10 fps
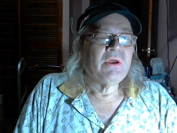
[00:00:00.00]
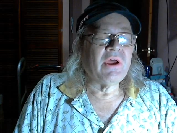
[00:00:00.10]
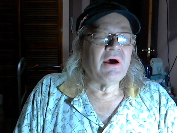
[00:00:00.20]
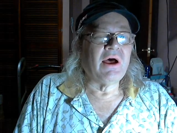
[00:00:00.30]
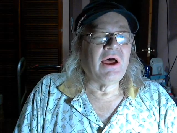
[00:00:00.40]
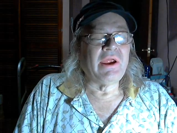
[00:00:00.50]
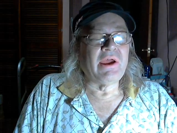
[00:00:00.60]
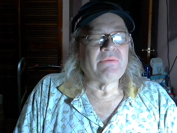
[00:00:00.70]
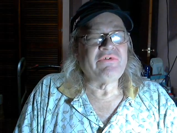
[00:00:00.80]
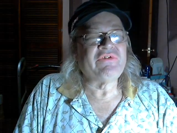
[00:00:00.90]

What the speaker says: Now, I have a